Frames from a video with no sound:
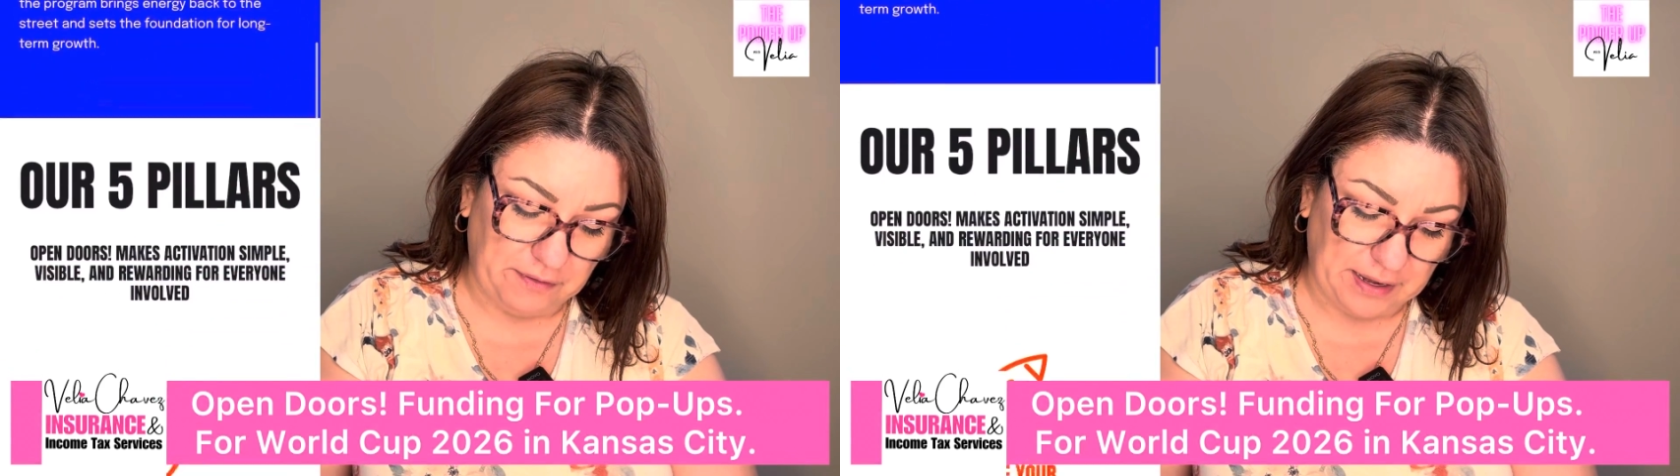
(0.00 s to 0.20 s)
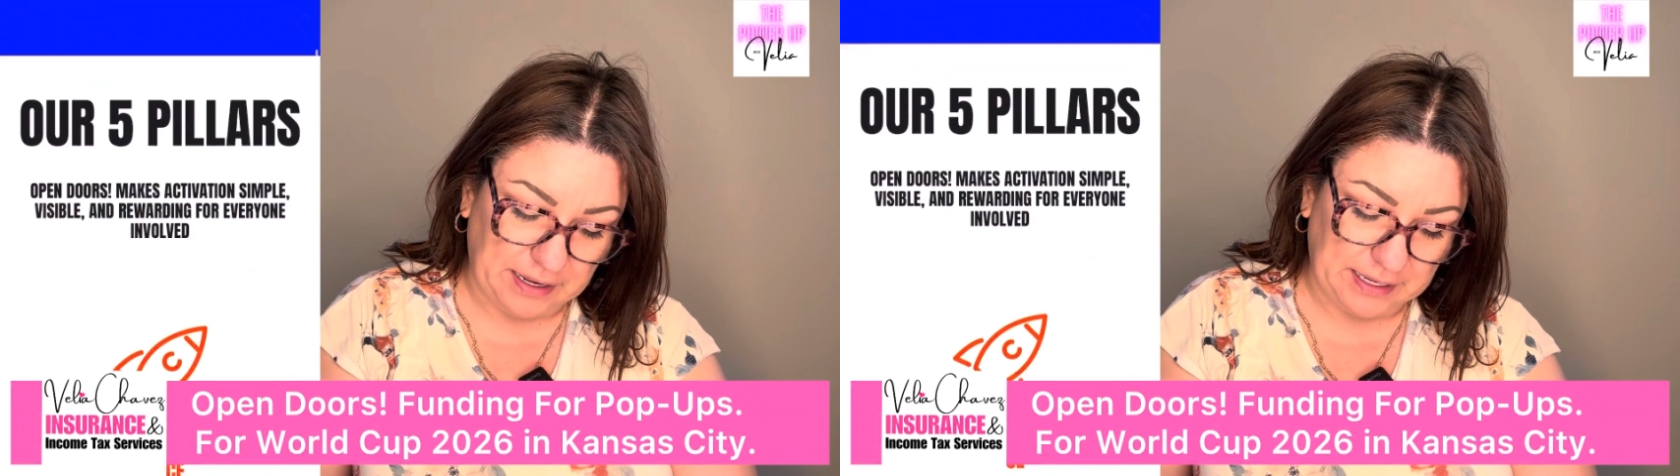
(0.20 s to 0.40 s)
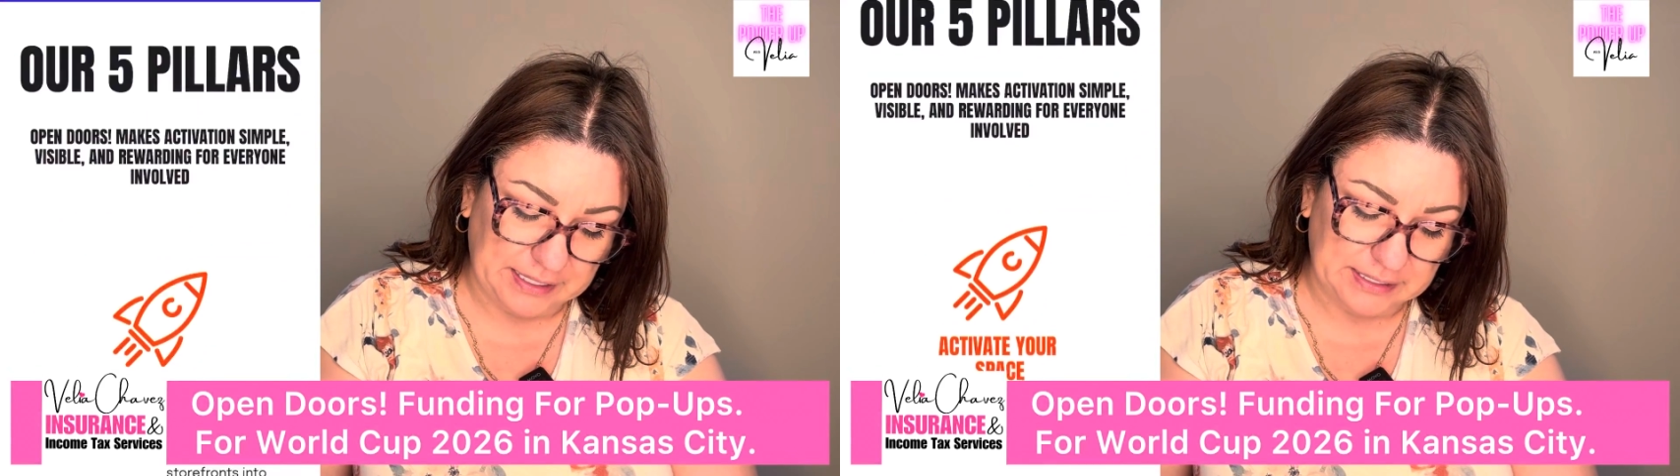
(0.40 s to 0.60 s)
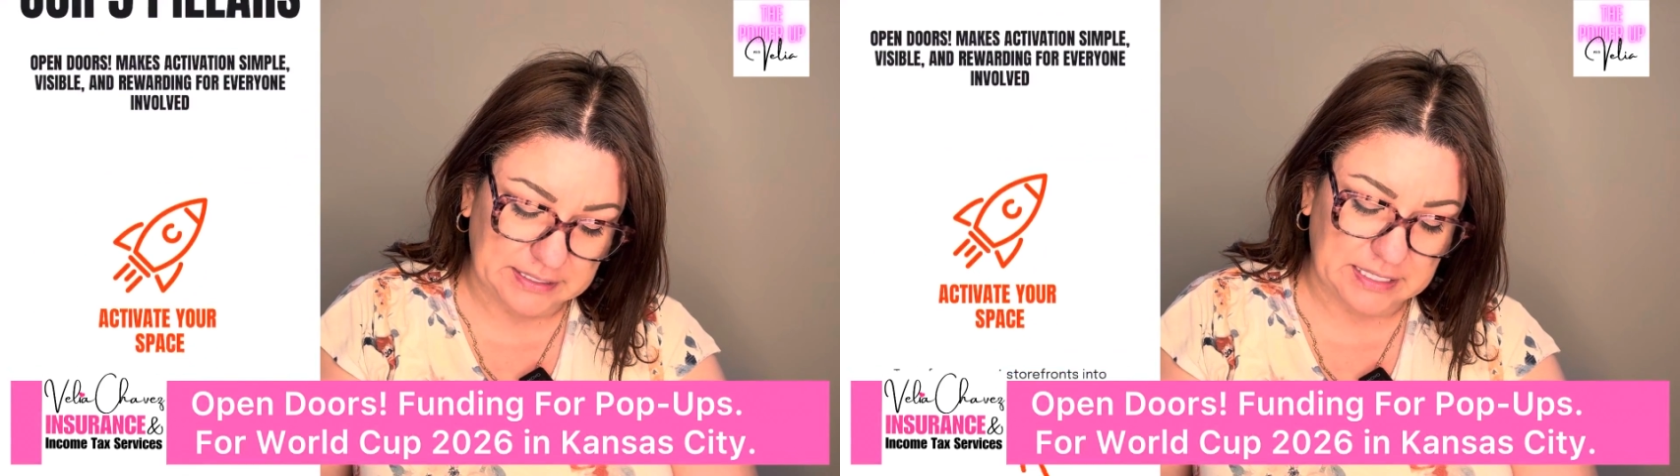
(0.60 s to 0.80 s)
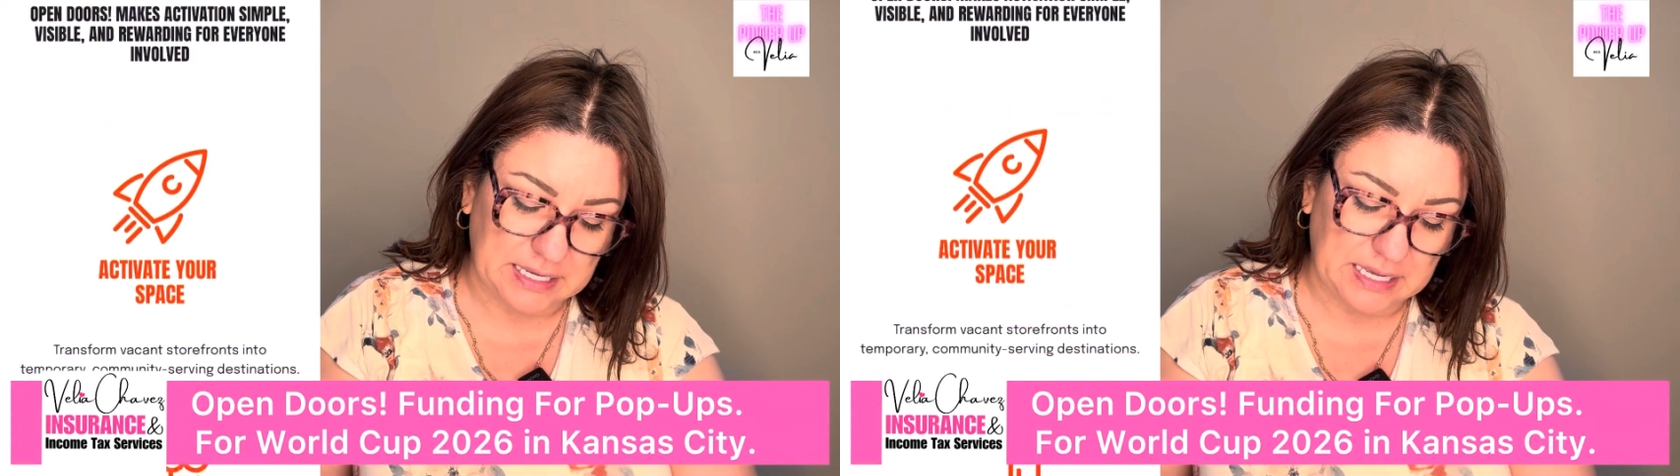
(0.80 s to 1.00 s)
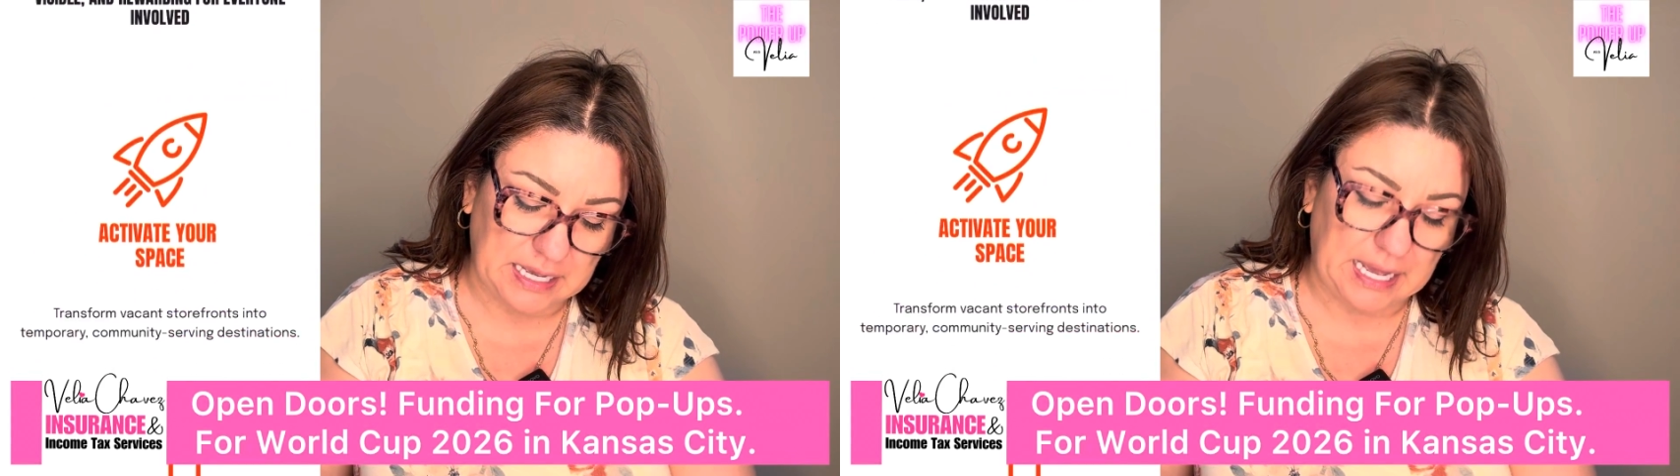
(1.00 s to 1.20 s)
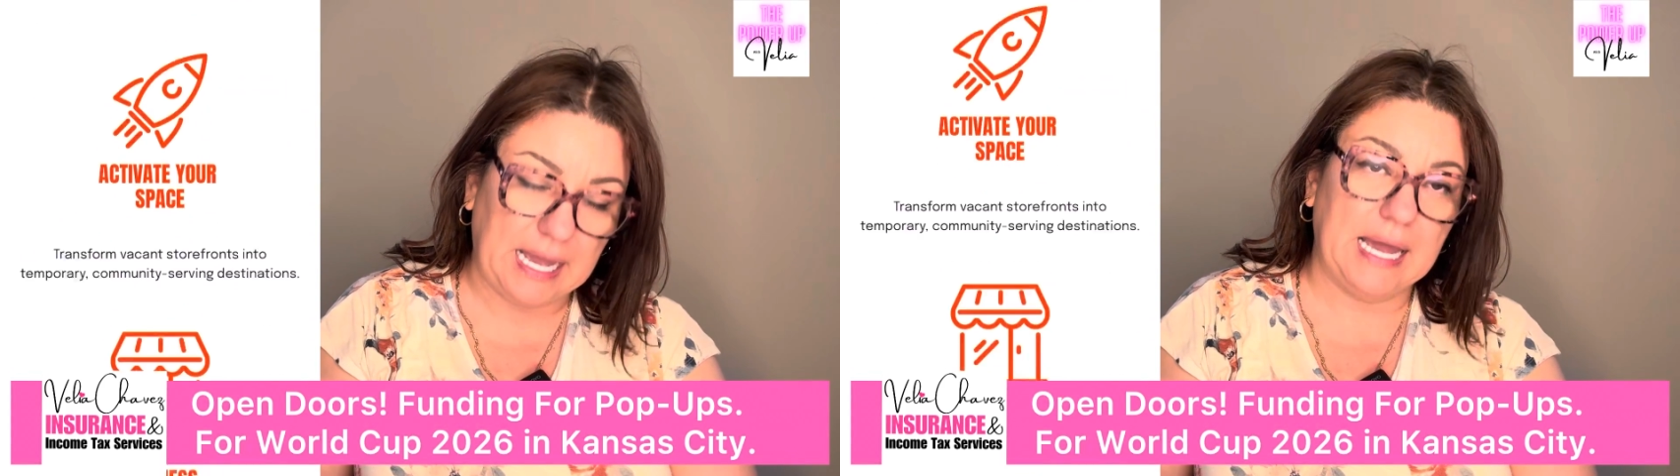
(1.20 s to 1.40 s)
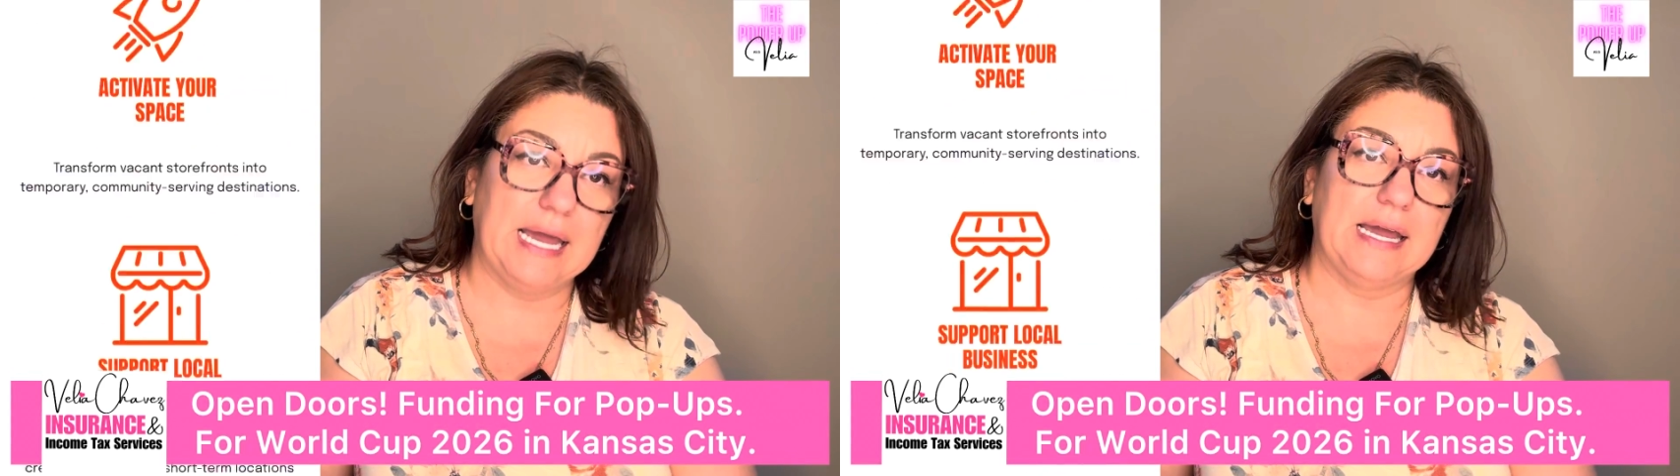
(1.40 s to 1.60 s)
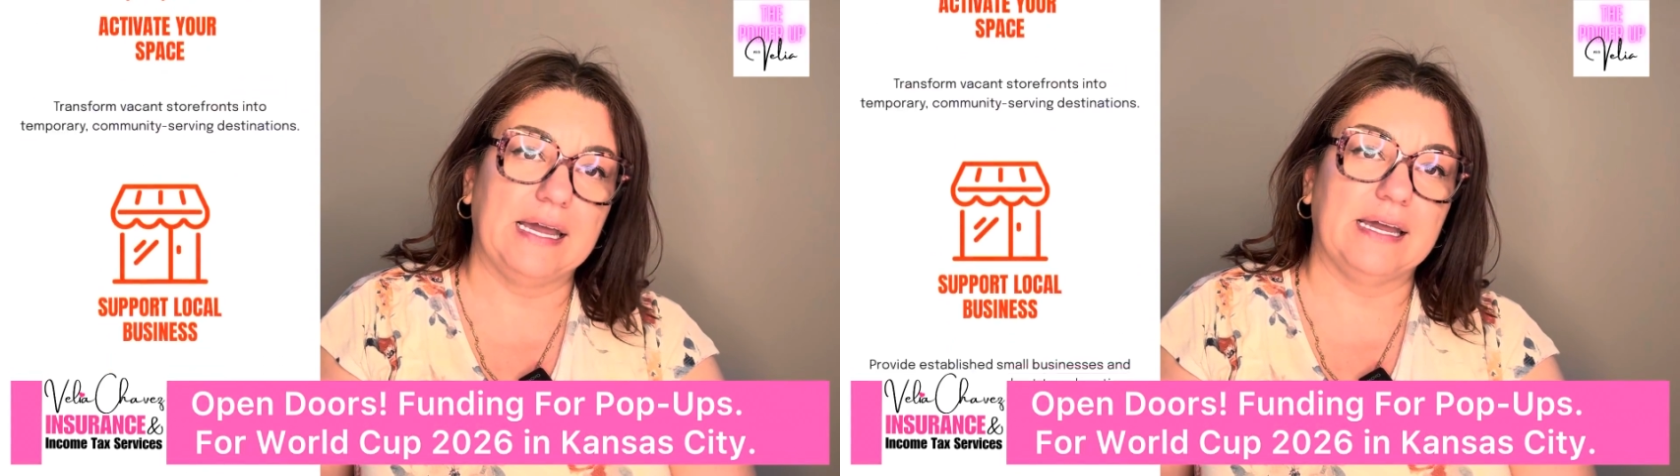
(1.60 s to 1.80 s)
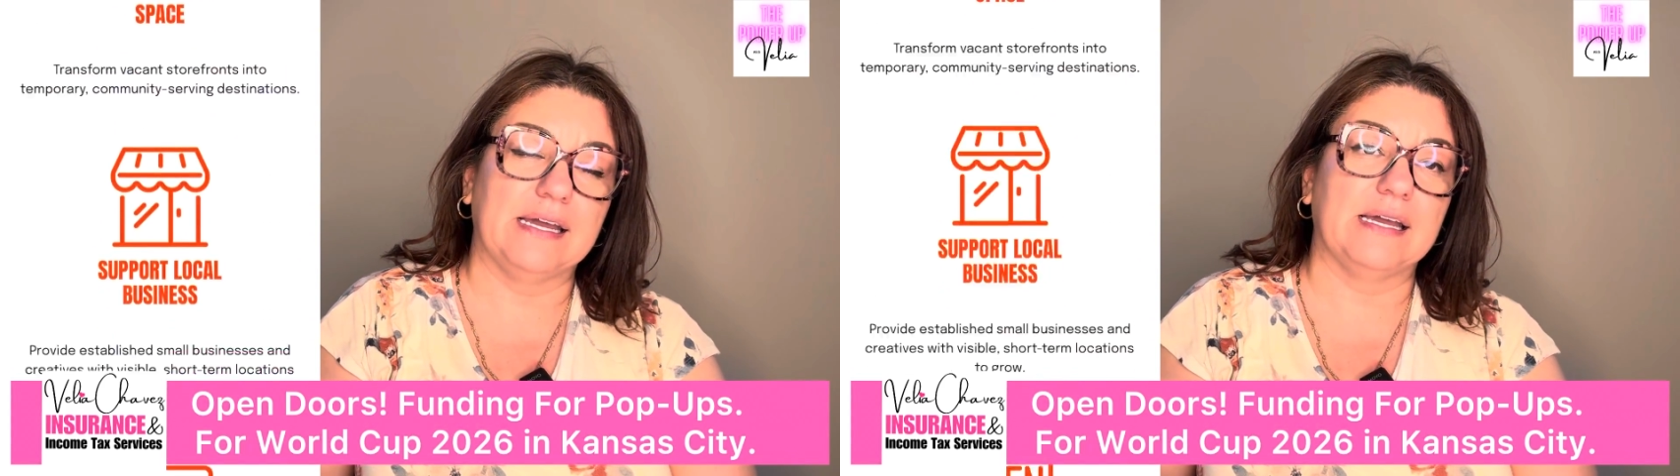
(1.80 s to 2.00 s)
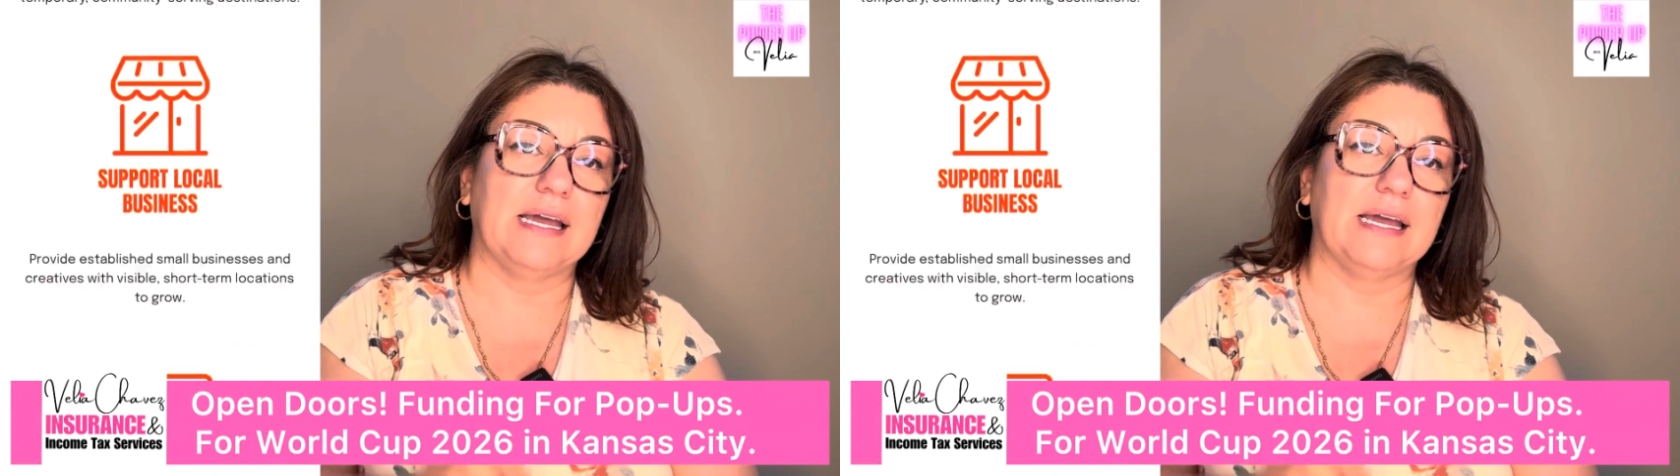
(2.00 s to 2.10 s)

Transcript: find a